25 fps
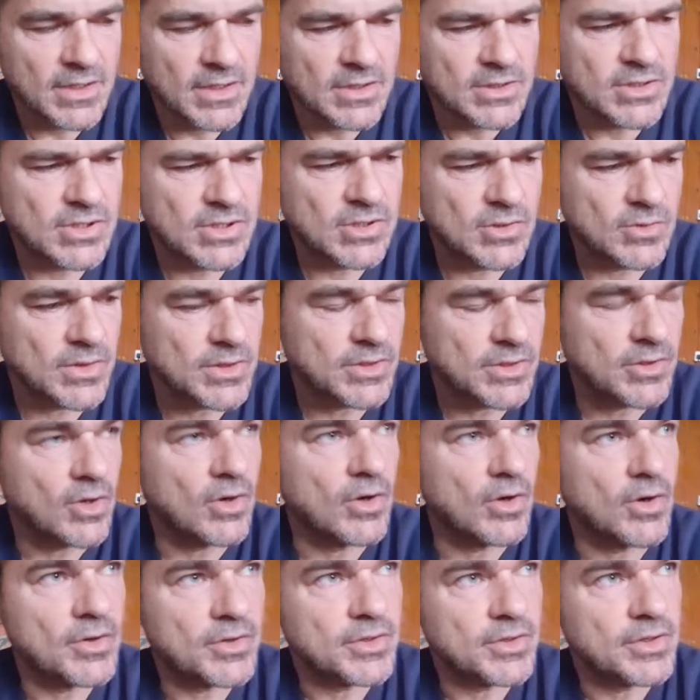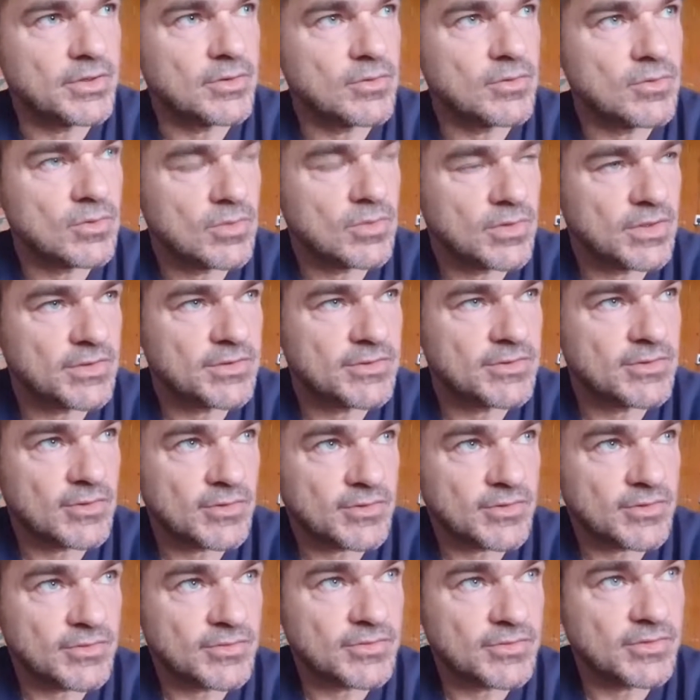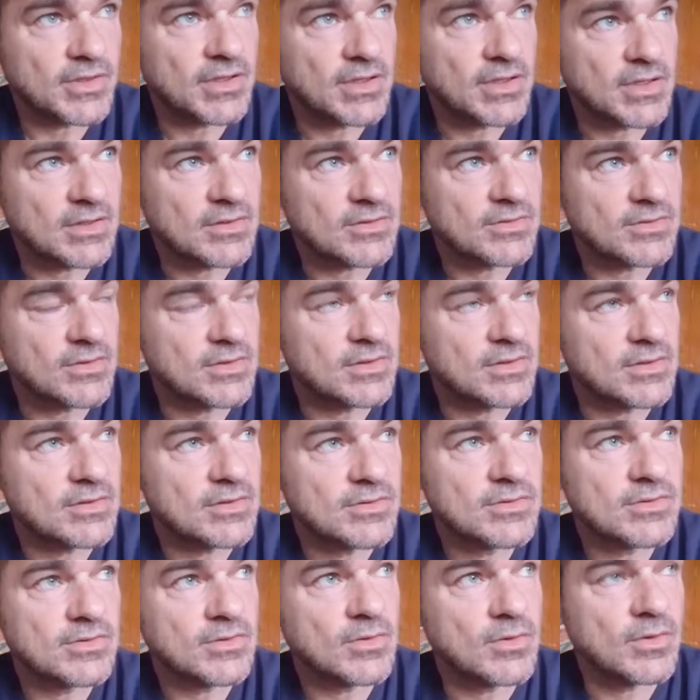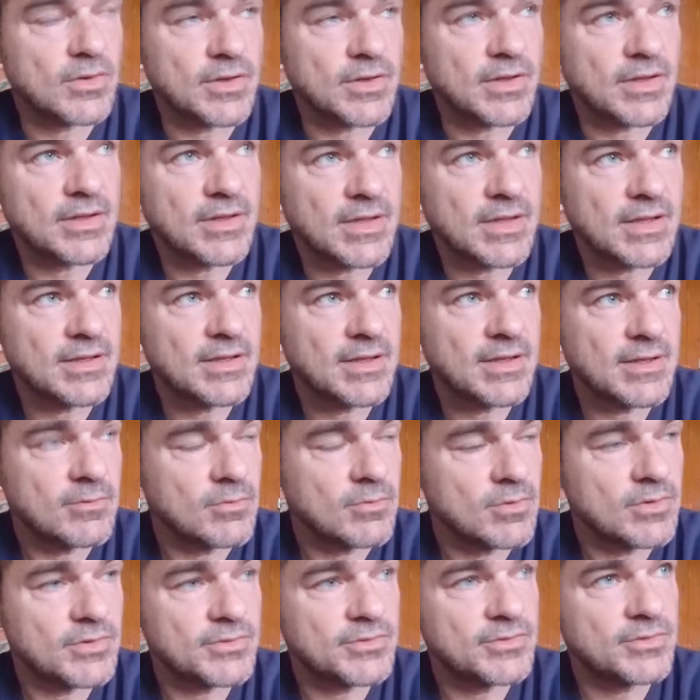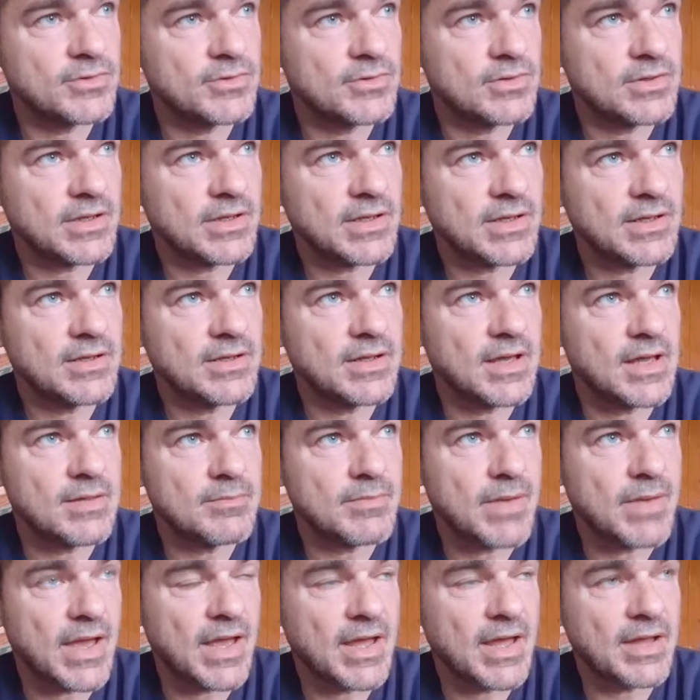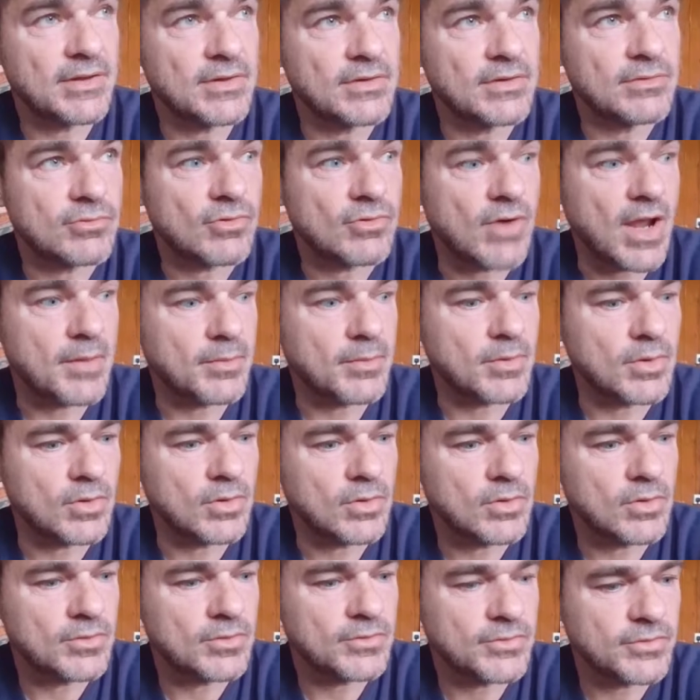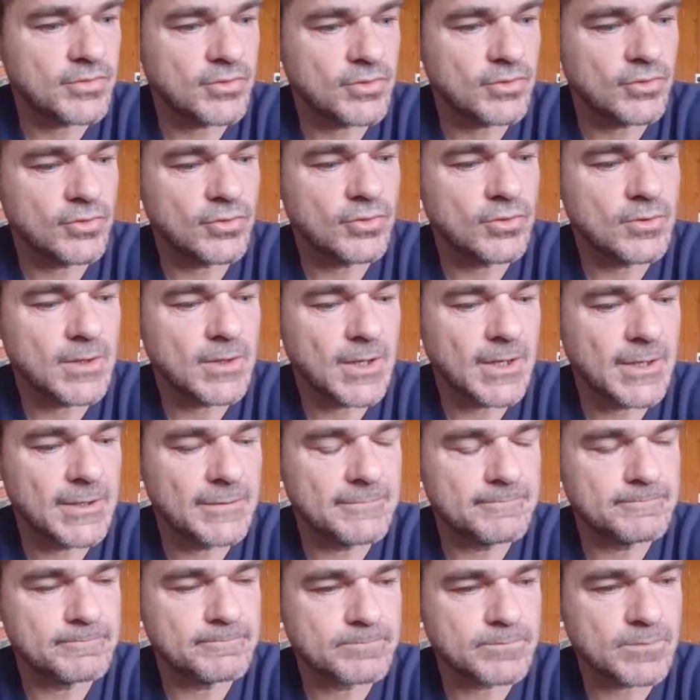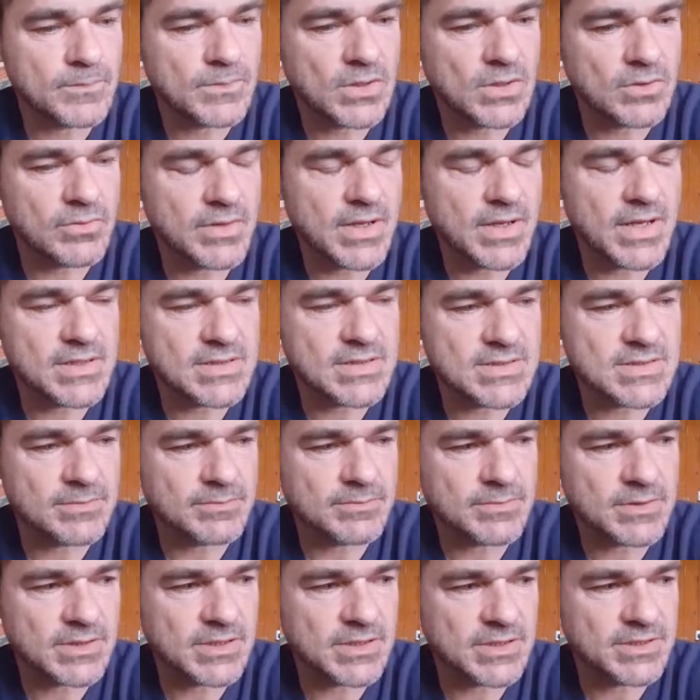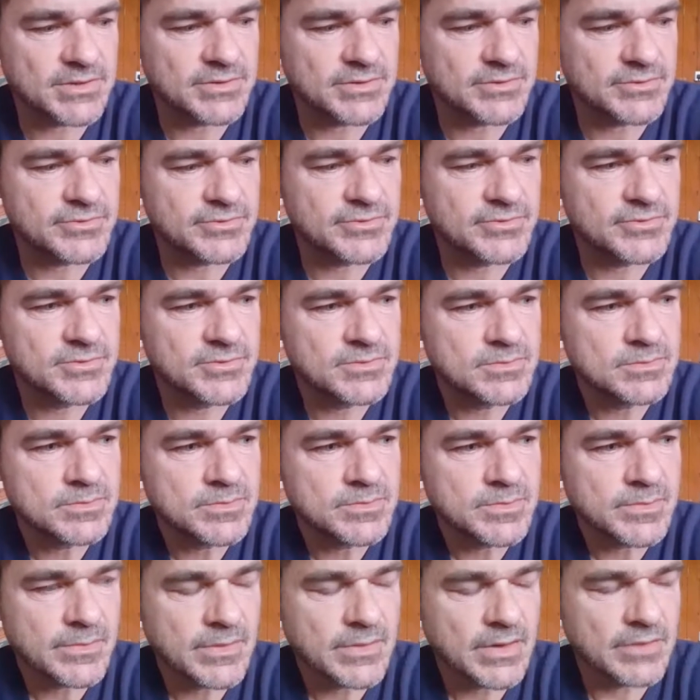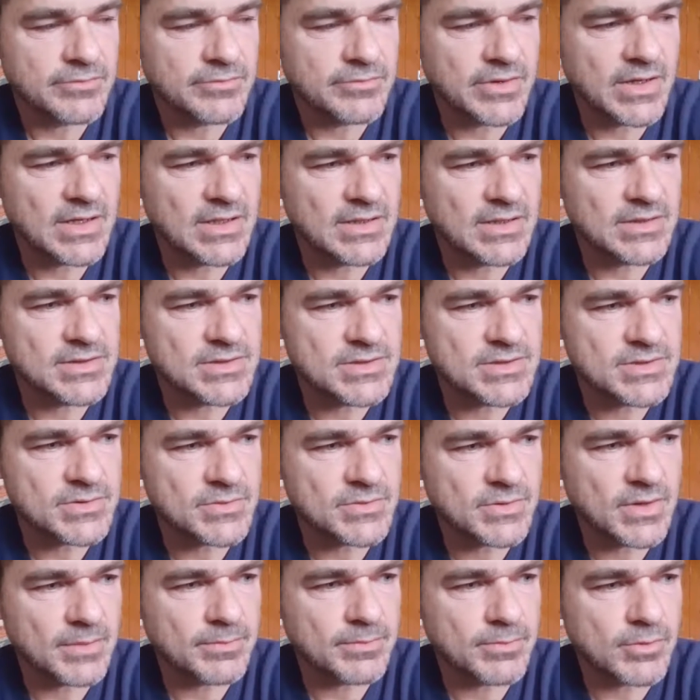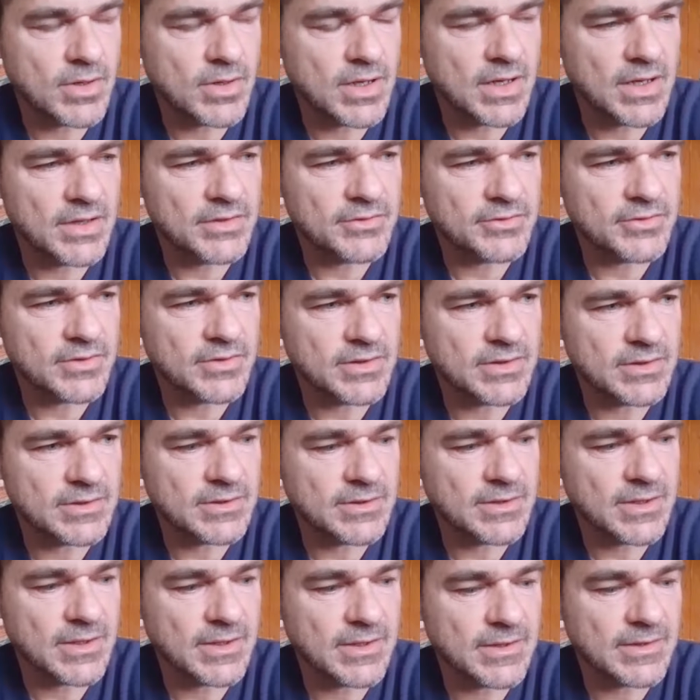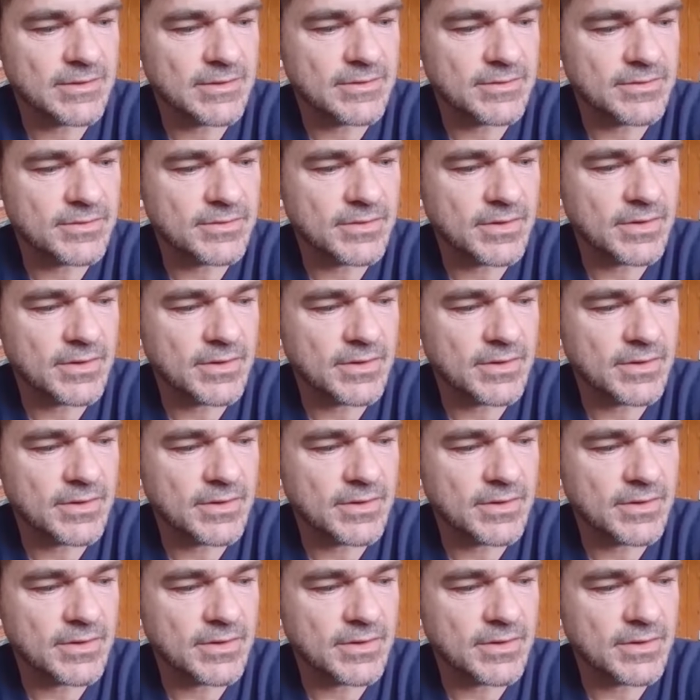QAnon and all these sorts of things and so on, and then they want to lead a band of rabble to create some kind of violent uprising, and